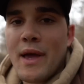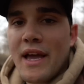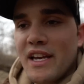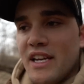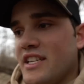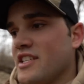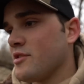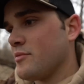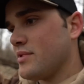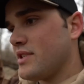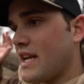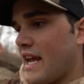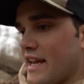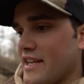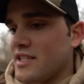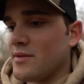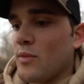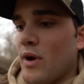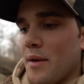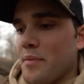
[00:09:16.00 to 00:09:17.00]
mechanisms
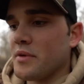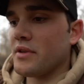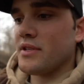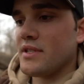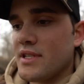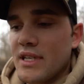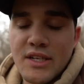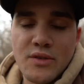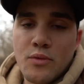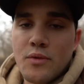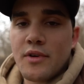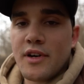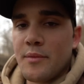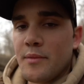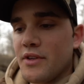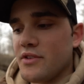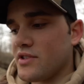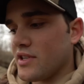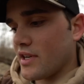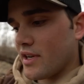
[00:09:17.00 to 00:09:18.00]
and some weapons, that's what we're gonna
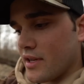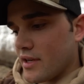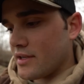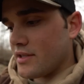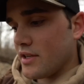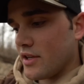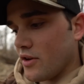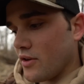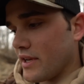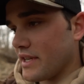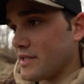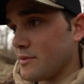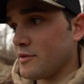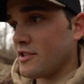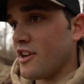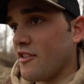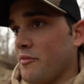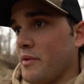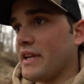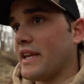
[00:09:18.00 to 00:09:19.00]
be using to go get some
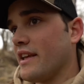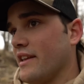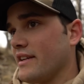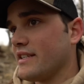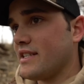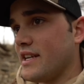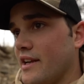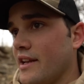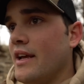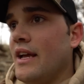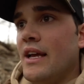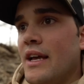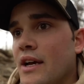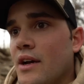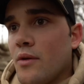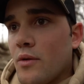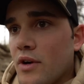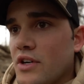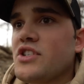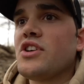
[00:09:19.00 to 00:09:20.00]
stuff. But again, like I said,
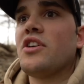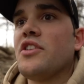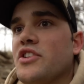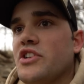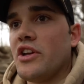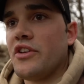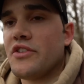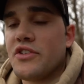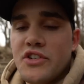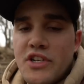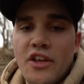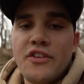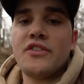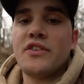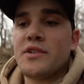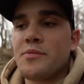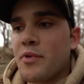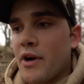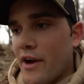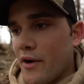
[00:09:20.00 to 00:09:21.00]
we're gonna start on the shelter. Shelter
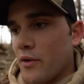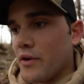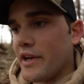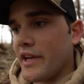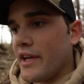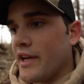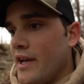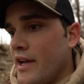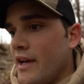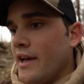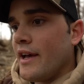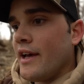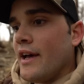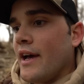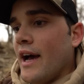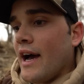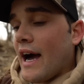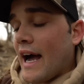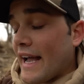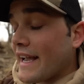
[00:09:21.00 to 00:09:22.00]
is priority.
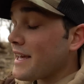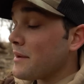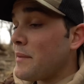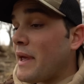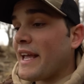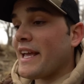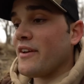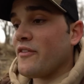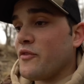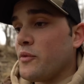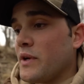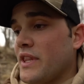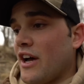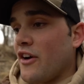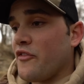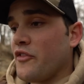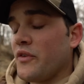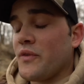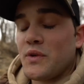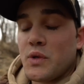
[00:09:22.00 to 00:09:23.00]
I can make it
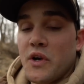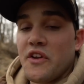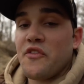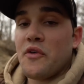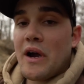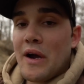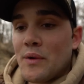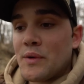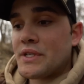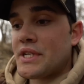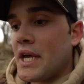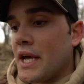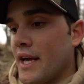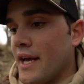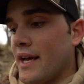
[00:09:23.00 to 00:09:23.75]
without food for 24 hours.